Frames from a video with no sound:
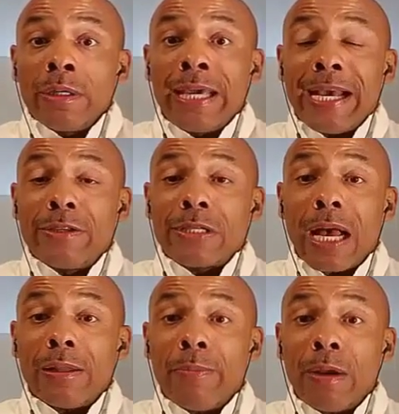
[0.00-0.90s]
King
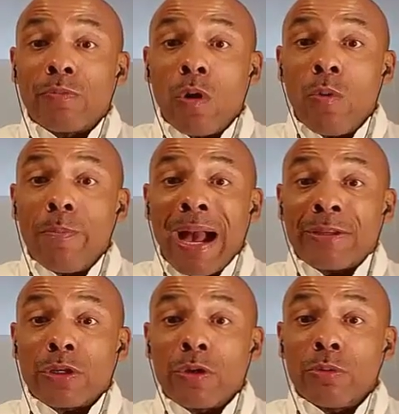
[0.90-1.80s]
Solomon wrote
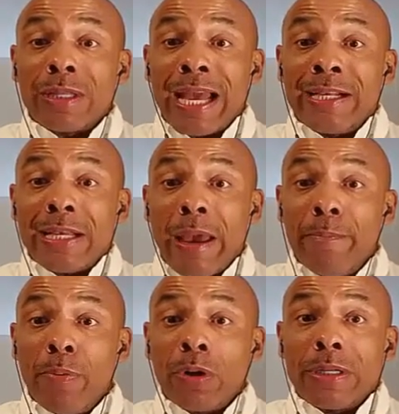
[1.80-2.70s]
magical things. In
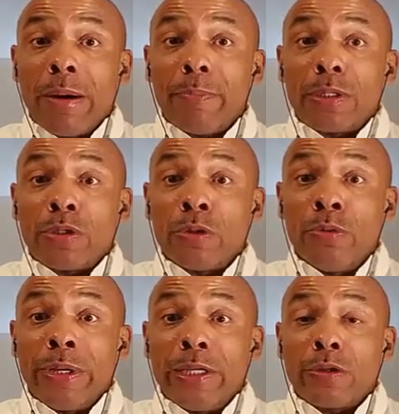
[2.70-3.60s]
book number
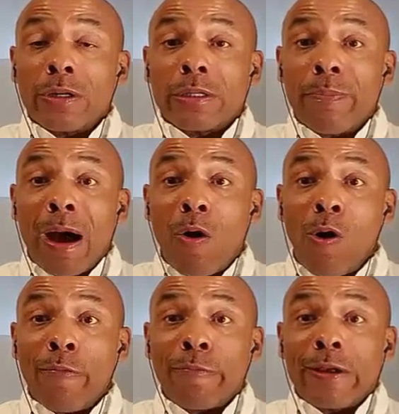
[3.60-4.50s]
2, he talks about
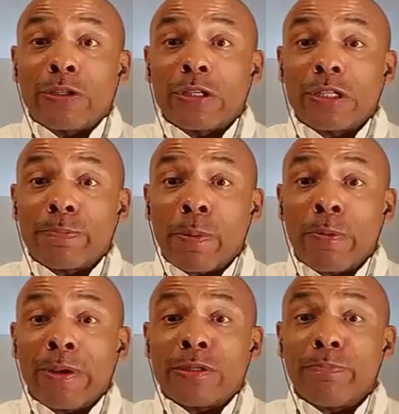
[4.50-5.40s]
offering to
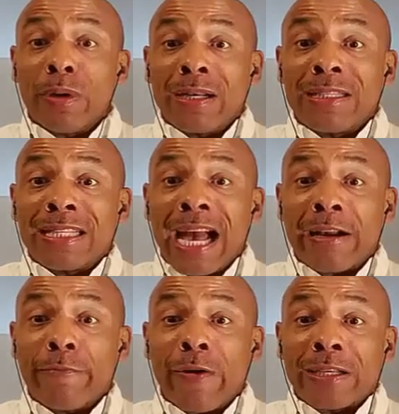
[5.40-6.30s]
spirits, blood
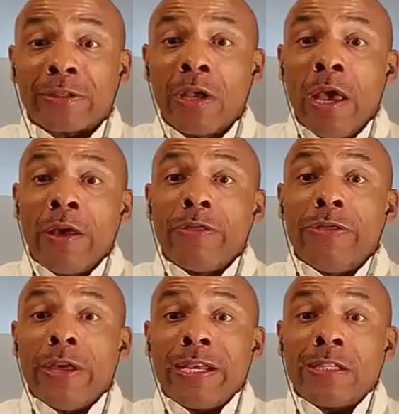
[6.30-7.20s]
sacrifices.
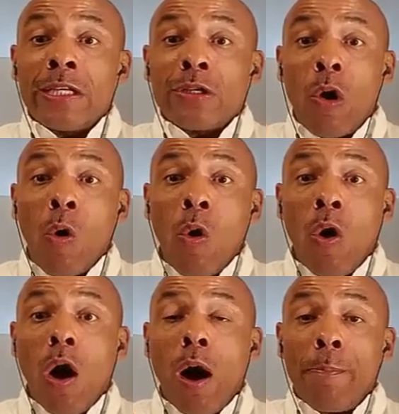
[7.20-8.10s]
This is
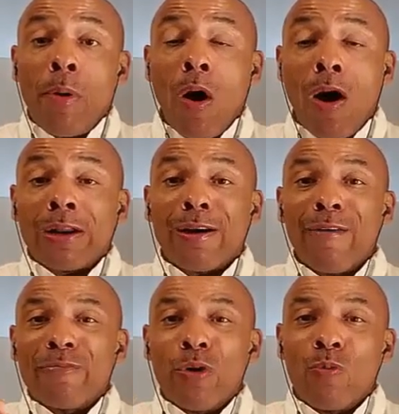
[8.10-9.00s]
all a part
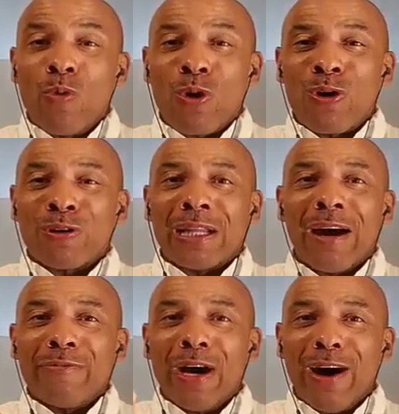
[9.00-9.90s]
of the world
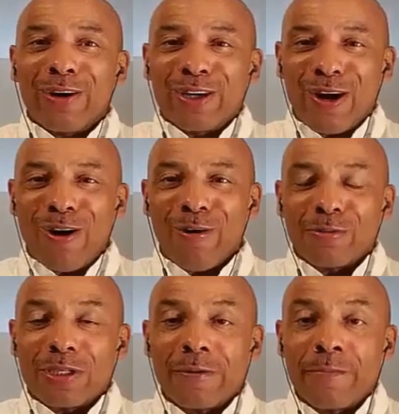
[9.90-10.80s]
of the
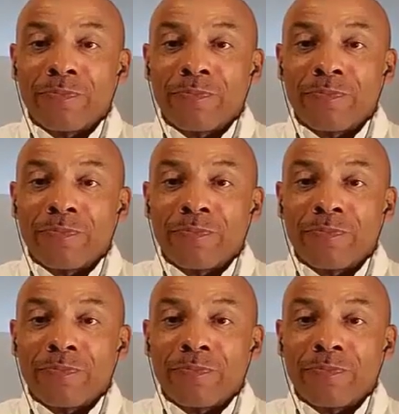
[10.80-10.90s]
occult.